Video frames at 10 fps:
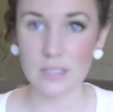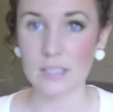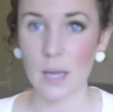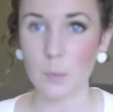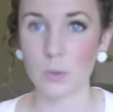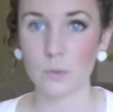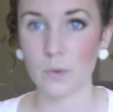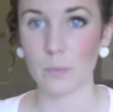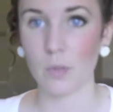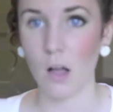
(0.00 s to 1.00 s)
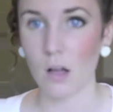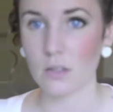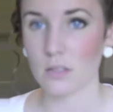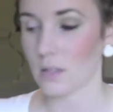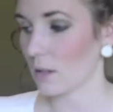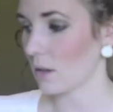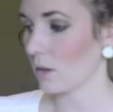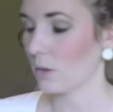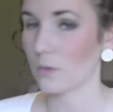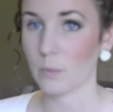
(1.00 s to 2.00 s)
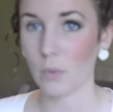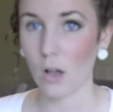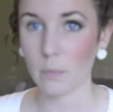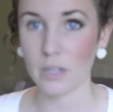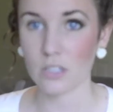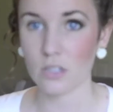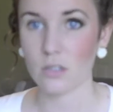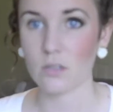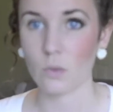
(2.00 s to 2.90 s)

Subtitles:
step for blogs, or for blog pictures,